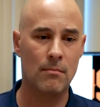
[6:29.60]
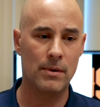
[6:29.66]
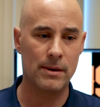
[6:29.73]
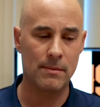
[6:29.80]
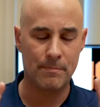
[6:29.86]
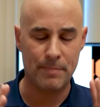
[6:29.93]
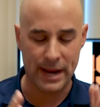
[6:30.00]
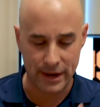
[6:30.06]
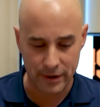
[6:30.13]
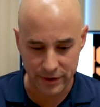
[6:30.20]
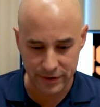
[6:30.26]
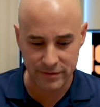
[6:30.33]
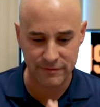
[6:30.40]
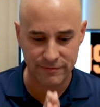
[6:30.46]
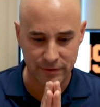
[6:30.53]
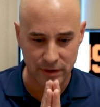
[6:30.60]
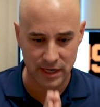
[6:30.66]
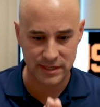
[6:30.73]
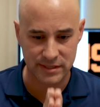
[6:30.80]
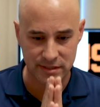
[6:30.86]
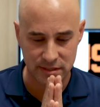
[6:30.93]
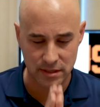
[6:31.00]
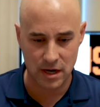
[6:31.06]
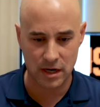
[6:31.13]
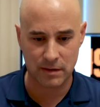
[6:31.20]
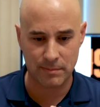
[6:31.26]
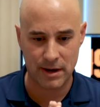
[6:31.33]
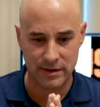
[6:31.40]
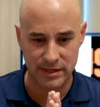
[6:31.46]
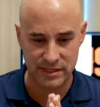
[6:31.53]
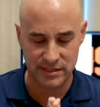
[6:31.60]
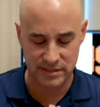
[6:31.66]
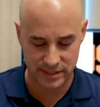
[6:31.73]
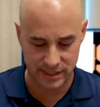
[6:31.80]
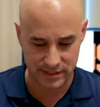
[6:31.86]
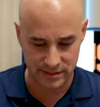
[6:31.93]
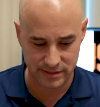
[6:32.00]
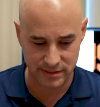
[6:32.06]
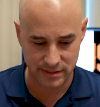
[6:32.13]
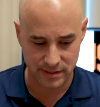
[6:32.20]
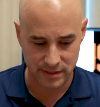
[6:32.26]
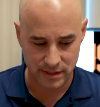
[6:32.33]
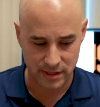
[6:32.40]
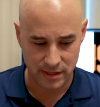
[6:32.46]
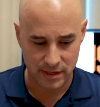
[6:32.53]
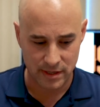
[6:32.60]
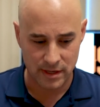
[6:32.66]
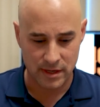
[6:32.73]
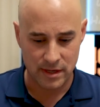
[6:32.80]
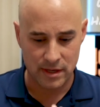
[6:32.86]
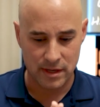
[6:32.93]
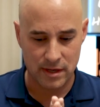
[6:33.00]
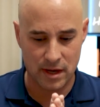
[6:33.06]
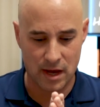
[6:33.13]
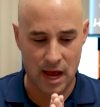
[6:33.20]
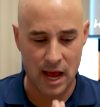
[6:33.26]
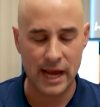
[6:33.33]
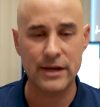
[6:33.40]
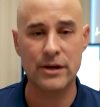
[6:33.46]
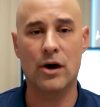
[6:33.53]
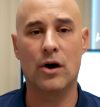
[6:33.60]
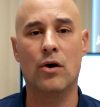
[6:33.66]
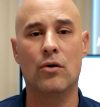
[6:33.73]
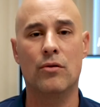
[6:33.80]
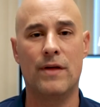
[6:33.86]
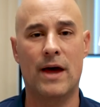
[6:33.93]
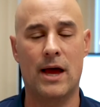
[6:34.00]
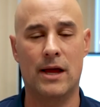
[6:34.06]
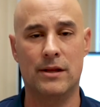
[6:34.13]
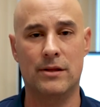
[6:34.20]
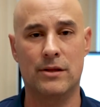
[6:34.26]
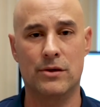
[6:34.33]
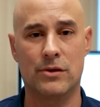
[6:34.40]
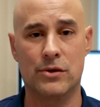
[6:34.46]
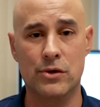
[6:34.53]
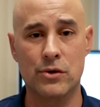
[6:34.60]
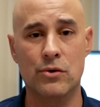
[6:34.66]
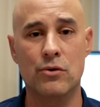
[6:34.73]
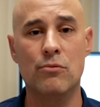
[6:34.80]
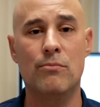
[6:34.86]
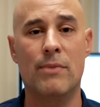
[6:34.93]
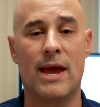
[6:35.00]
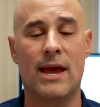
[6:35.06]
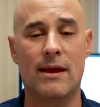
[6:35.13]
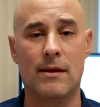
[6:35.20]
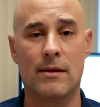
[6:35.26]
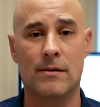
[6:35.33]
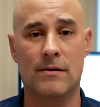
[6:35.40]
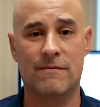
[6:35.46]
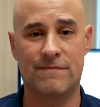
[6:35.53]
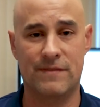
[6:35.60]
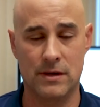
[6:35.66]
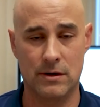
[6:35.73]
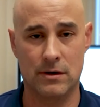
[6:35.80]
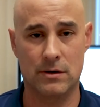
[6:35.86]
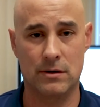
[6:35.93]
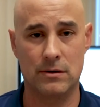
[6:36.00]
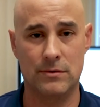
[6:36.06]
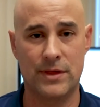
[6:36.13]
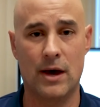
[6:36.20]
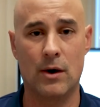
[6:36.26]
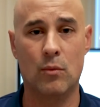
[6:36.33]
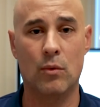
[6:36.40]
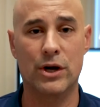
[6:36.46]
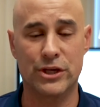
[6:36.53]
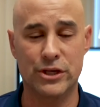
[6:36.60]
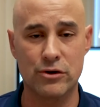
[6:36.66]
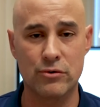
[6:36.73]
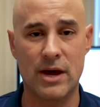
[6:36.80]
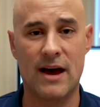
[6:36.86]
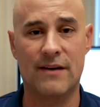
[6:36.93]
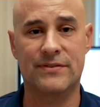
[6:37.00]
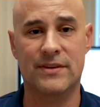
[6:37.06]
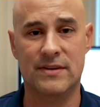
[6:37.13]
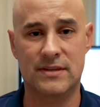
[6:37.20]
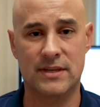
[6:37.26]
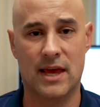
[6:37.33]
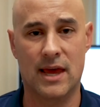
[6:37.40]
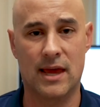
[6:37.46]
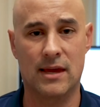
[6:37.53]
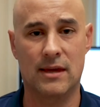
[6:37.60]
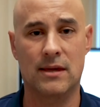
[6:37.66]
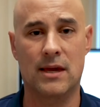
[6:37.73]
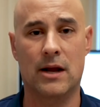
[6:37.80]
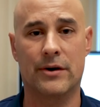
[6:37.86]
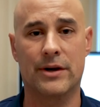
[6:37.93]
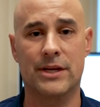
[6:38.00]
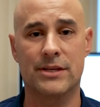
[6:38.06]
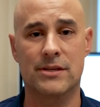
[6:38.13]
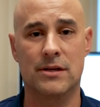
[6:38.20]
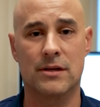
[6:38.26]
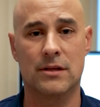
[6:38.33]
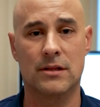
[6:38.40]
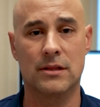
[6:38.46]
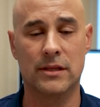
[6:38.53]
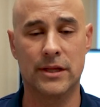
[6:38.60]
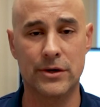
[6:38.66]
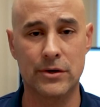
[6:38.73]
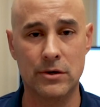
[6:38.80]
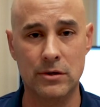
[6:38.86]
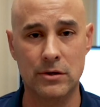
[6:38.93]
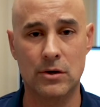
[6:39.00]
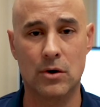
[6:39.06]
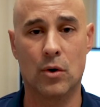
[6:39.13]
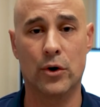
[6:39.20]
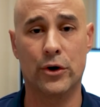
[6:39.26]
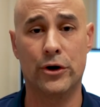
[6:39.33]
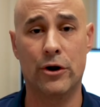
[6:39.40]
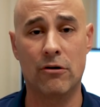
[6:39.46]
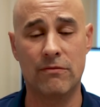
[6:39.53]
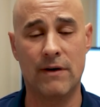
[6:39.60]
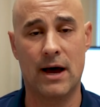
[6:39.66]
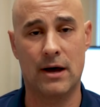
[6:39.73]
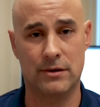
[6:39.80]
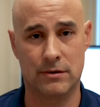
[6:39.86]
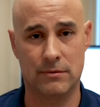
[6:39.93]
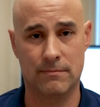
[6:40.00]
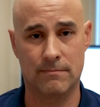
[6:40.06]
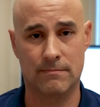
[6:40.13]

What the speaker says: Imperative for us to talk about is this. I know that you may feel that what you have to say carries little or no value.